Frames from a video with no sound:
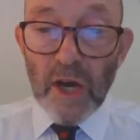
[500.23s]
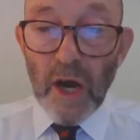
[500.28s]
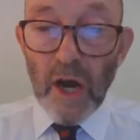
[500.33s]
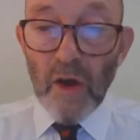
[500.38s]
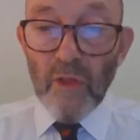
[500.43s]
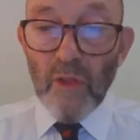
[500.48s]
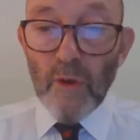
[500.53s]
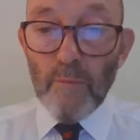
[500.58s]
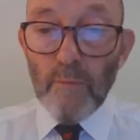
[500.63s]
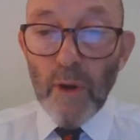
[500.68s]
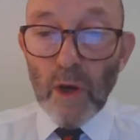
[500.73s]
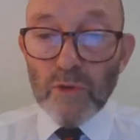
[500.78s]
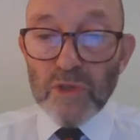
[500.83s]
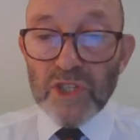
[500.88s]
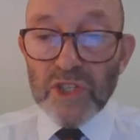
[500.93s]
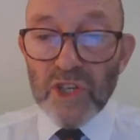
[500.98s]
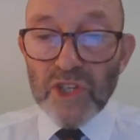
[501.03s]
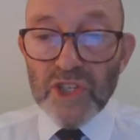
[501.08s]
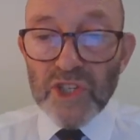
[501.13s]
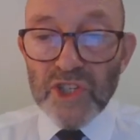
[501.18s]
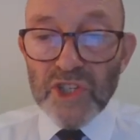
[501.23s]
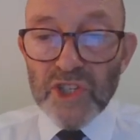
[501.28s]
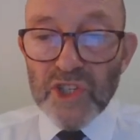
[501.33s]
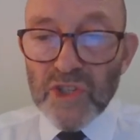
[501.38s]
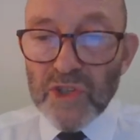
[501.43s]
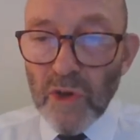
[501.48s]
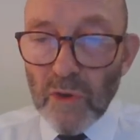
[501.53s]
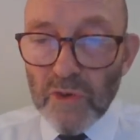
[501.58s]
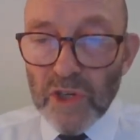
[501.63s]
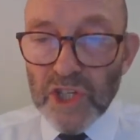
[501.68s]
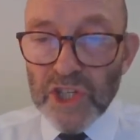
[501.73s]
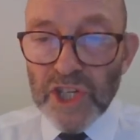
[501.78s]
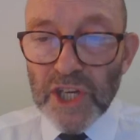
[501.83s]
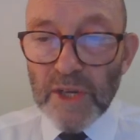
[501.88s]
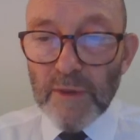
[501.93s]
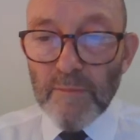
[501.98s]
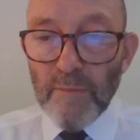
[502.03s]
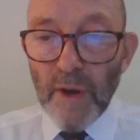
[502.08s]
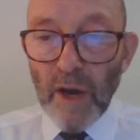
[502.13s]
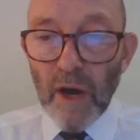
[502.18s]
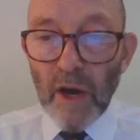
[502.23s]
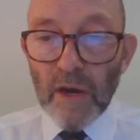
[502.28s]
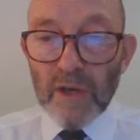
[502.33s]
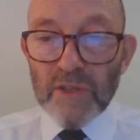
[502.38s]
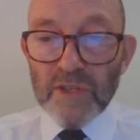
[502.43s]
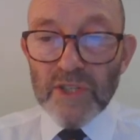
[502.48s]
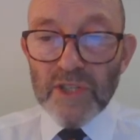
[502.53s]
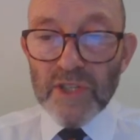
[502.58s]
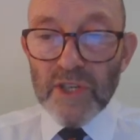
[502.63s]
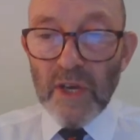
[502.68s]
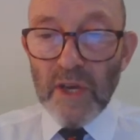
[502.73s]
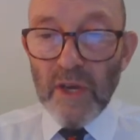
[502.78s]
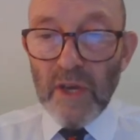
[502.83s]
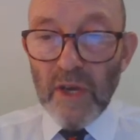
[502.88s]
are the most astonishing parts